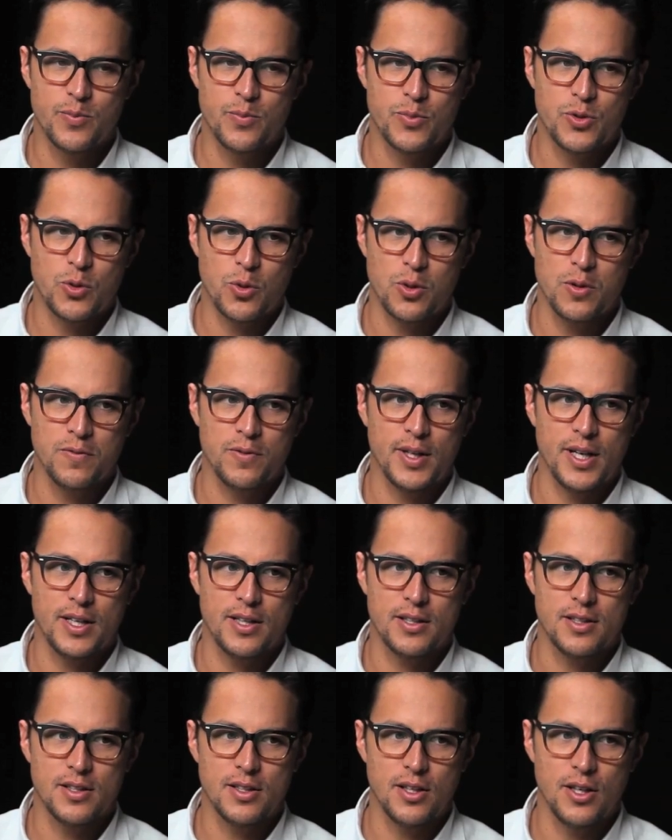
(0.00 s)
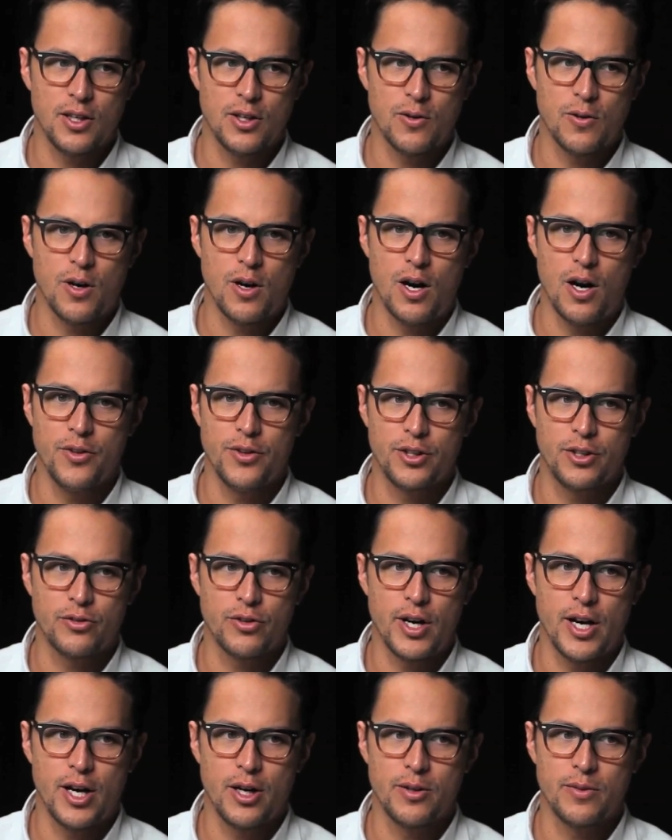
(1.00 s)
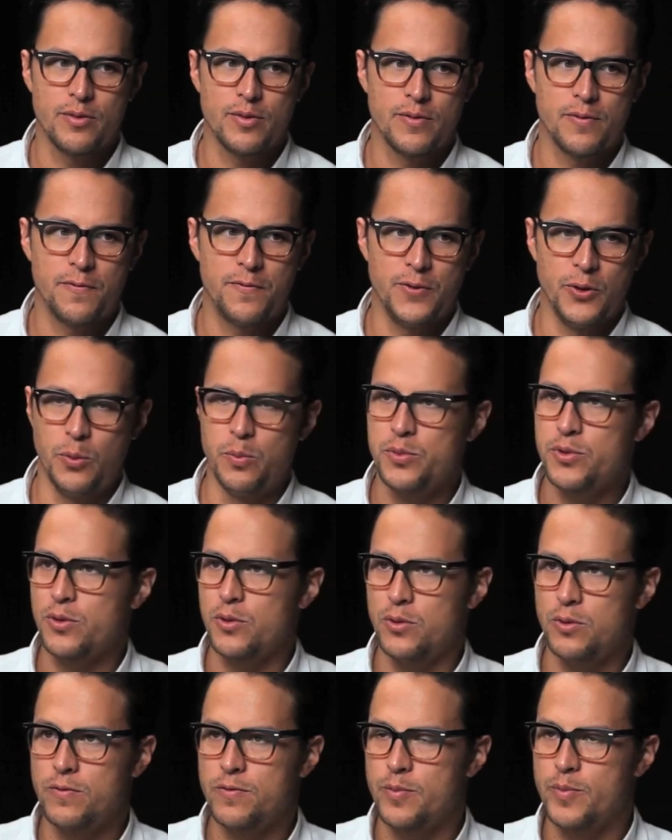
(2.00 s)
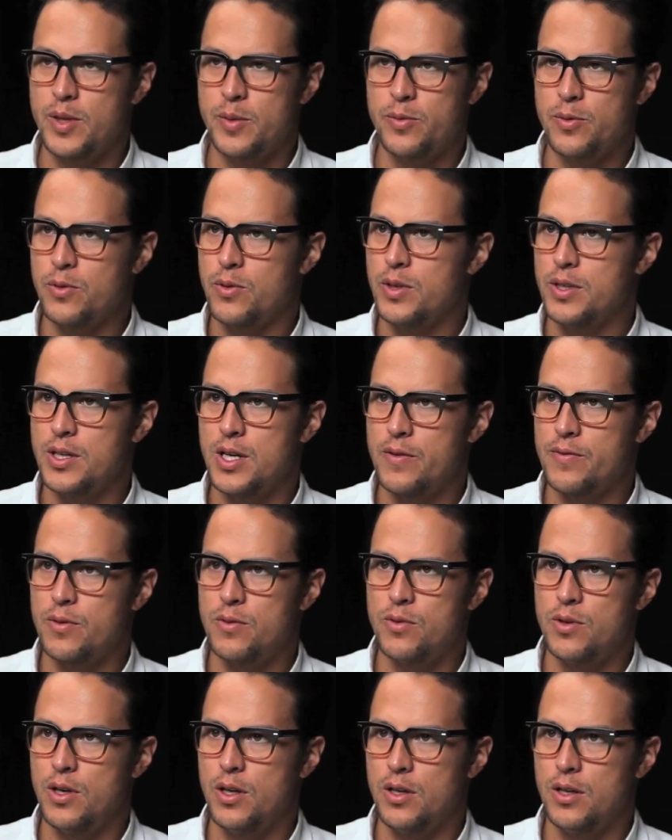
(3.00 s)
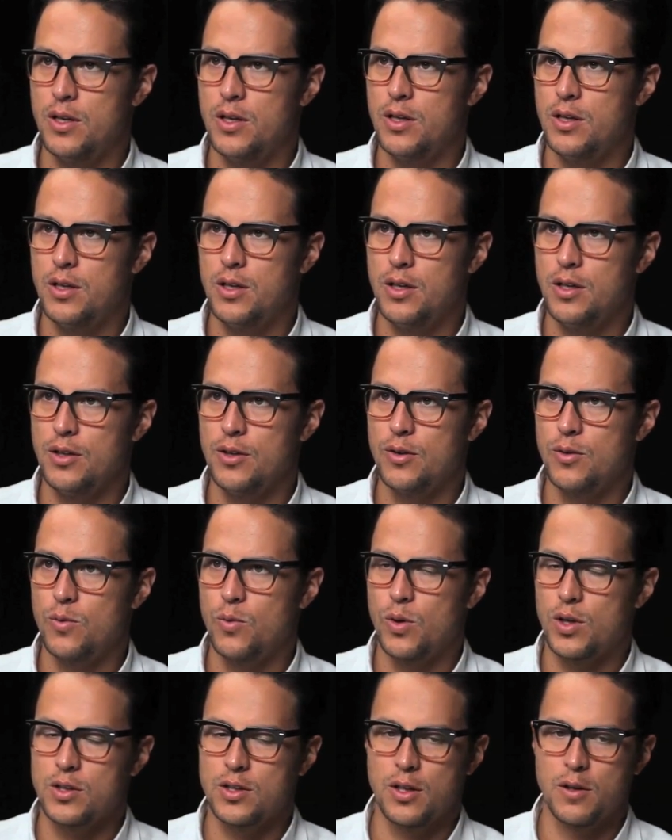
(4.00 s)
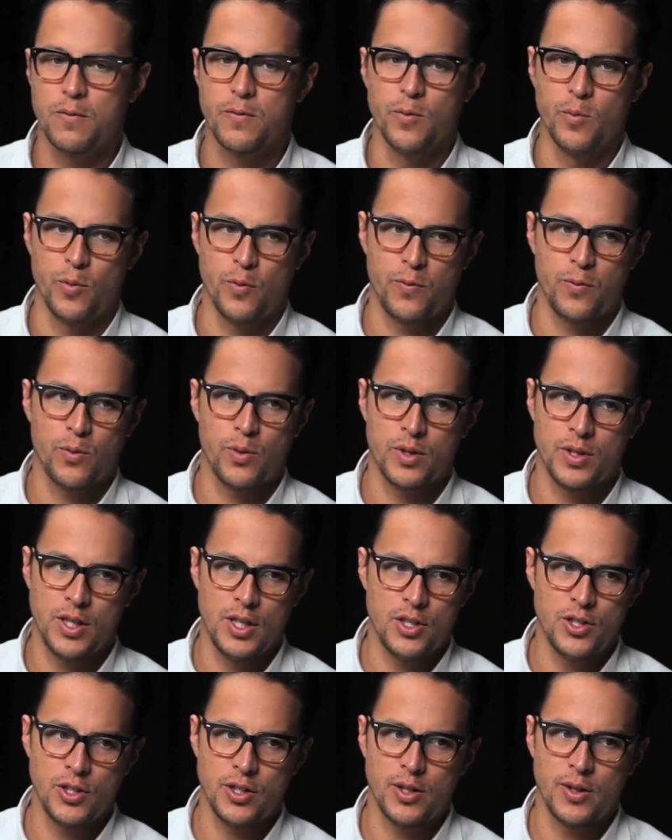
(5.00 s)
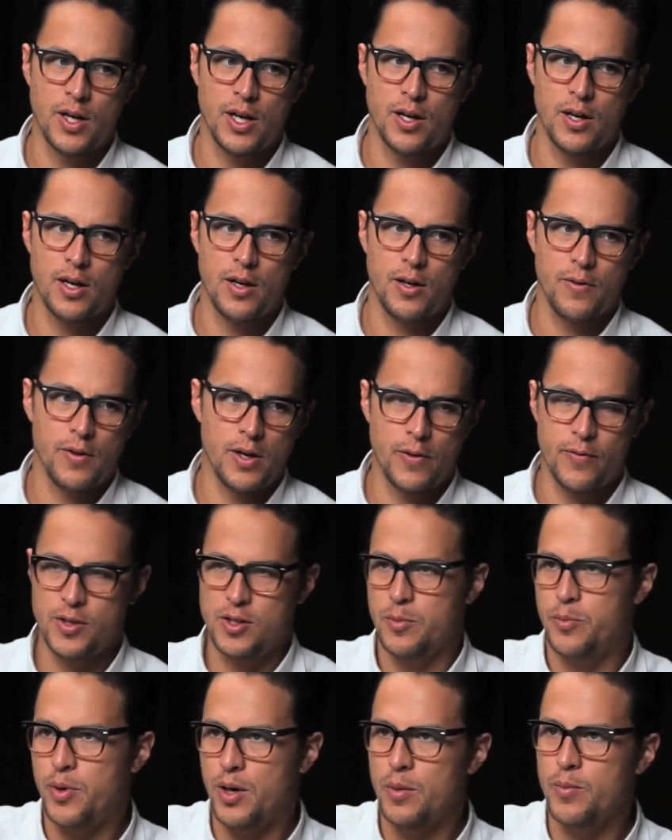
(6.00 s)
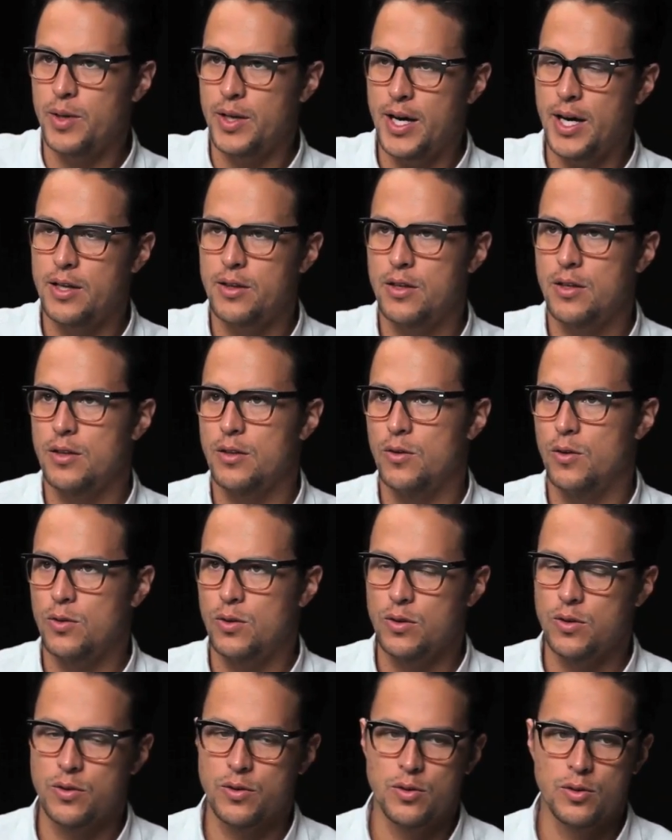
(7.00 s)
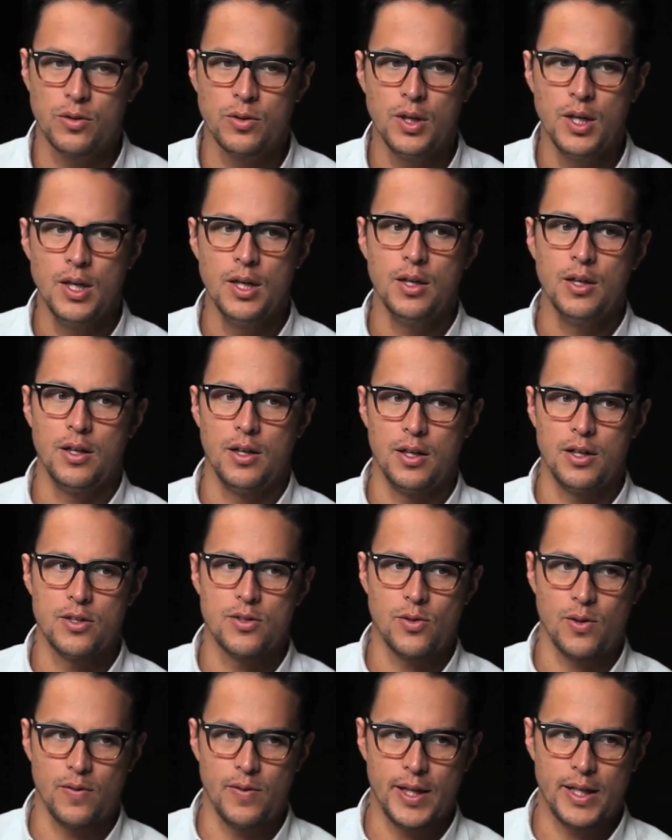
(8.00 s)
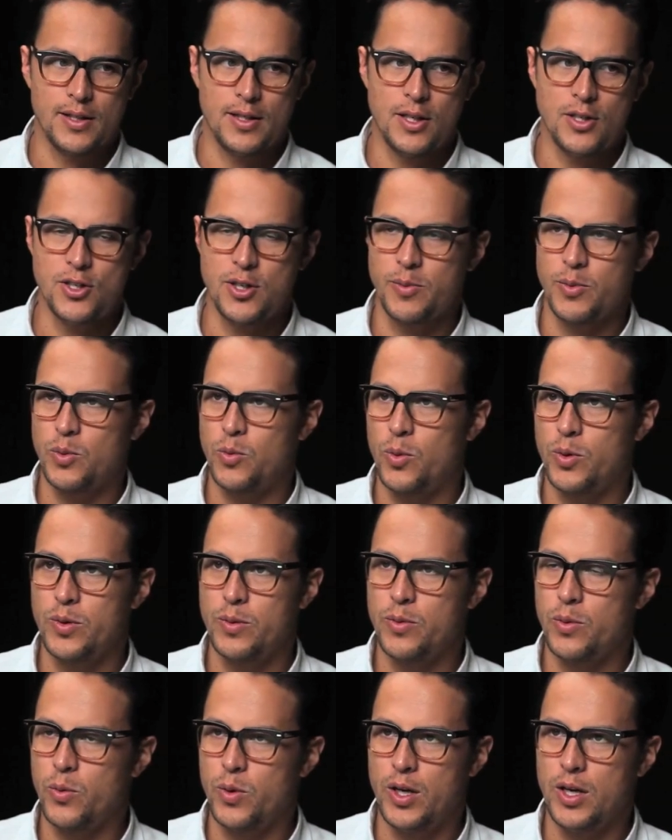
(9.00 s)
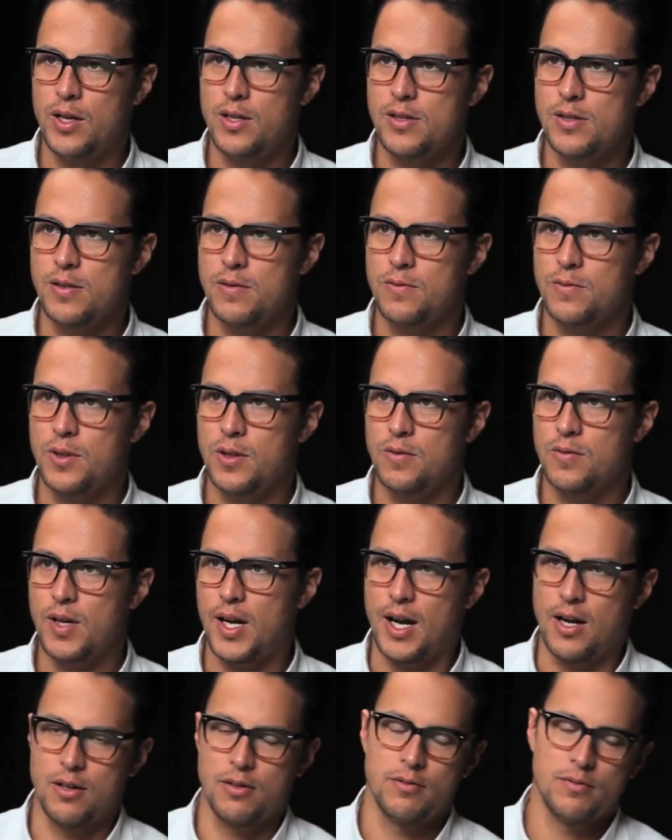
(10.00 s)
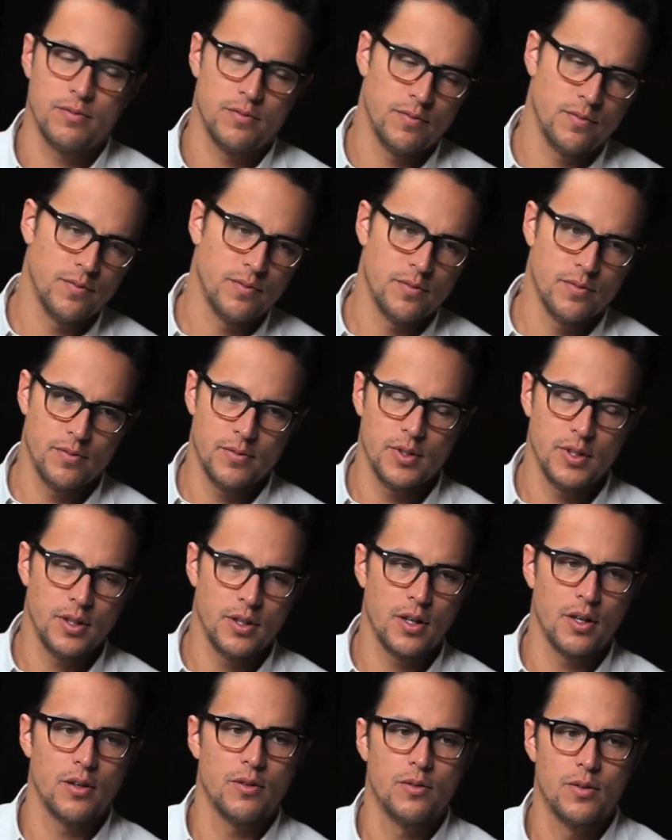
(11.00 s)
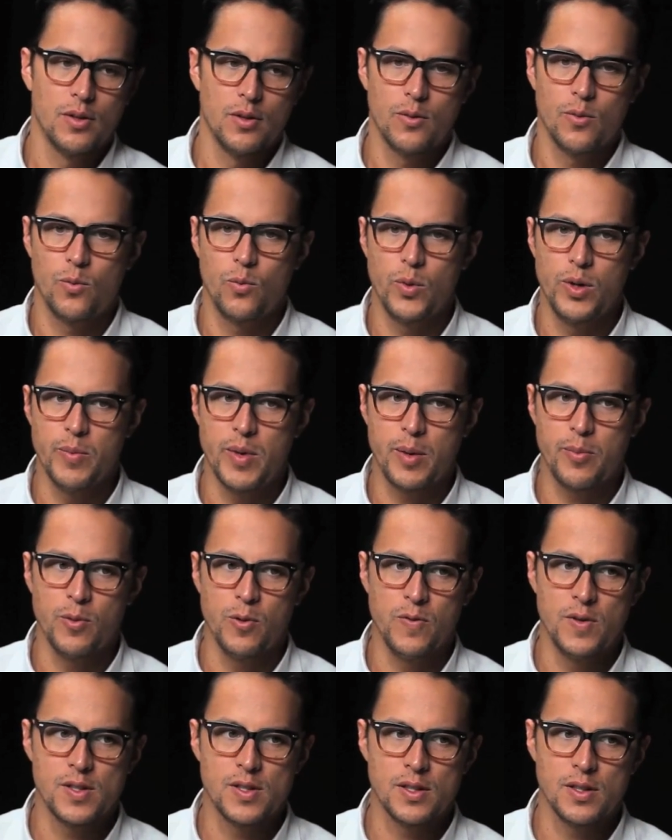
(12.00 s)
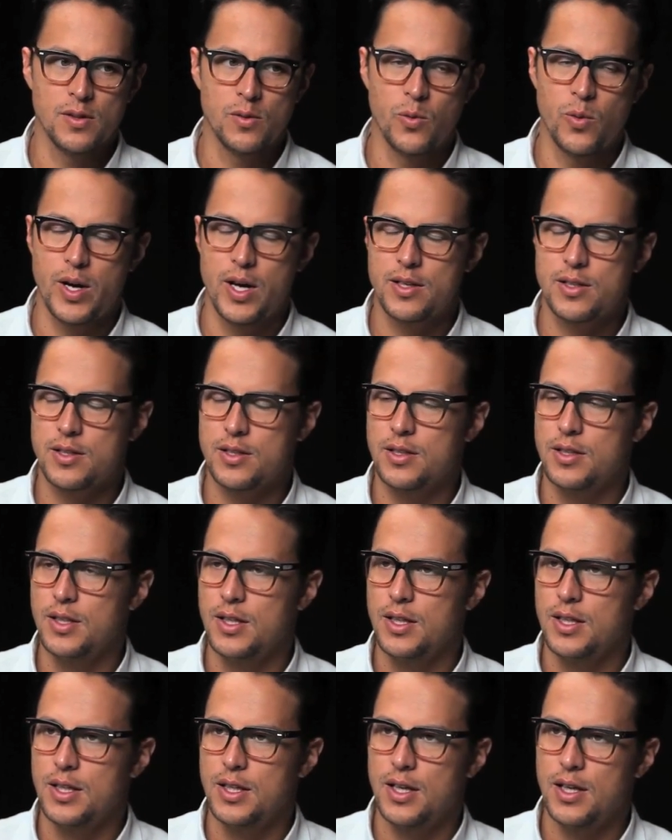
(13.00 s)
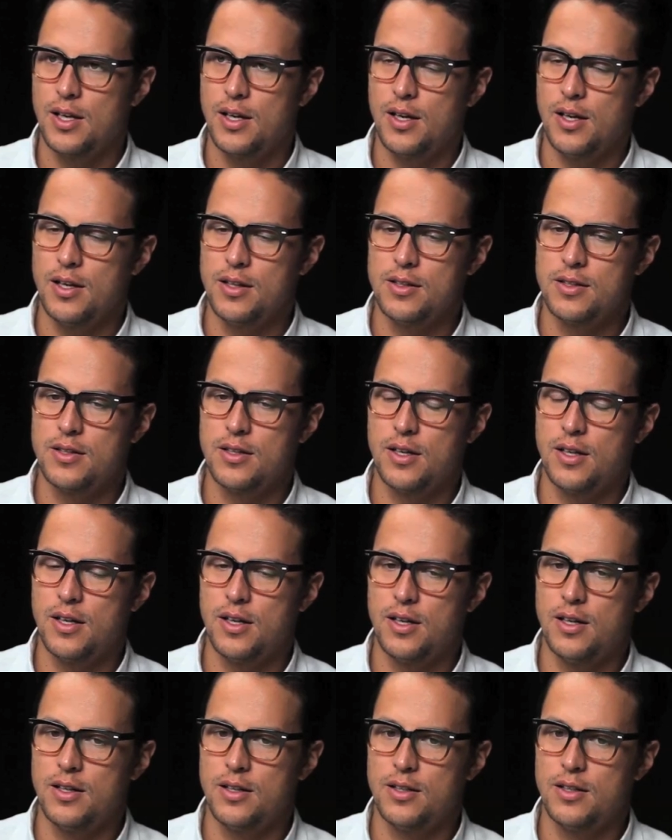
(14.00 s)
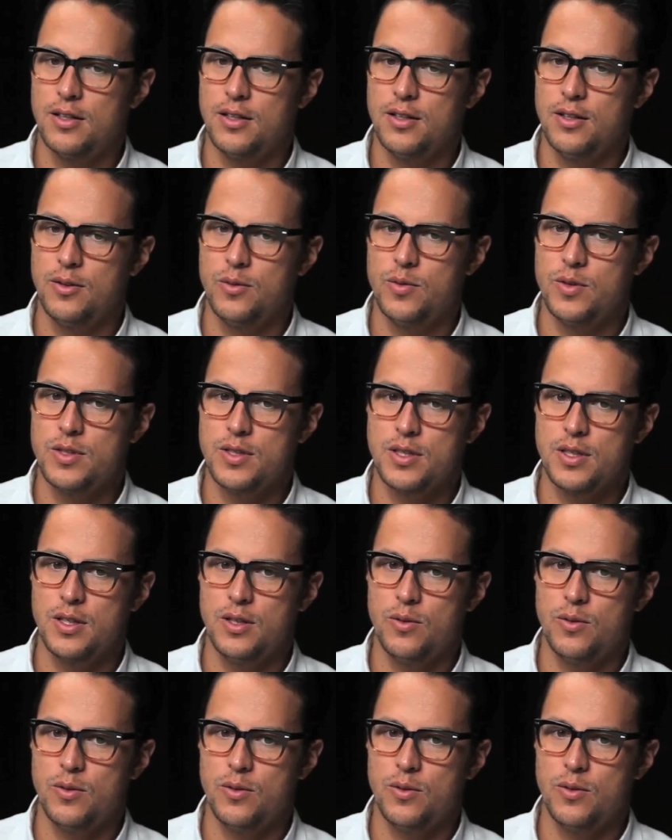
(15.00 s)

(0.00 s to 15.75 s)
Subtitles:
sort of like on the ground film school for people who had never really worked on a film before. Teaching every department had their local crew, and sort of like teaching the ways of how we make movies in the West. And it was